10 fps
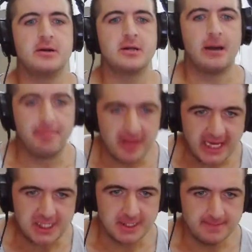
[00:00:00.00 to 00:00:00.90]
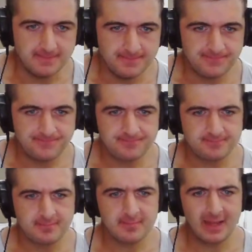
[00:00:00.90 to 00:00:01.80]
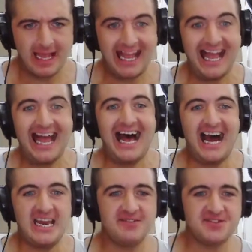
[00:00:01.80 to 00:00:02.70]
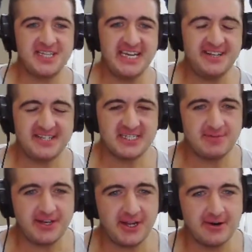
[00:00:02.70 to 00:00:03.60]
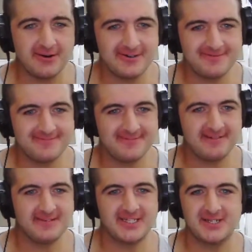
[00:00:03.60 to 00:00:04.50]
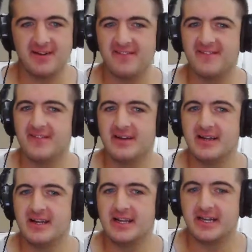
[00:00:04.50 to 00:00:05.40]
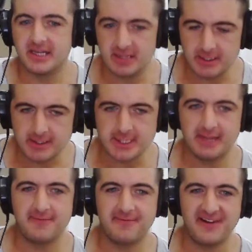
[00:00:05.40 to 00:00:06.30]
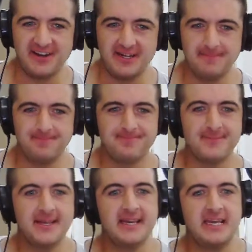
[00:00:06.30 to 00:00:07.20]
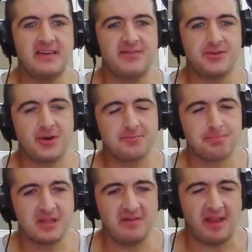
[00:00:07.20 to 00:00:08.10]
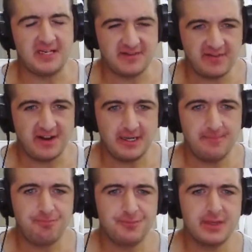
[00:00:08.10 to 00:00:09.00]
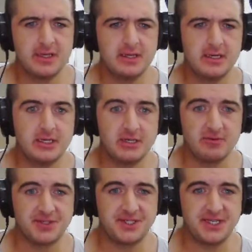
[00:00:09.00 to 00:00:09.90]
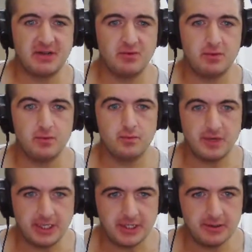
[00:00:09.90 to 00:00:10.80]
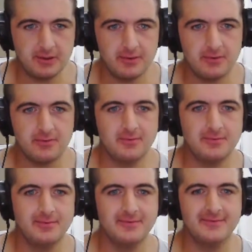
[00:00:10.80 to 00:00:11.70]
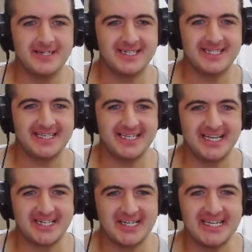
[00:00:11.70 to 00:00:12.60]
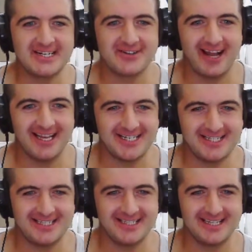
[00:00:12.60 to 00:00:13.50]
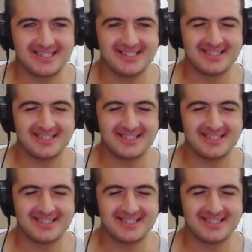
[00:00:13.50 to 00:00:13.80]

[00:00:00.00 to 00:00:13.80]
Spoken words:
compilation. I have seen this video, it was so hilarious and funny. If you don't believe that it's funny, you will see the video, which is he crashed the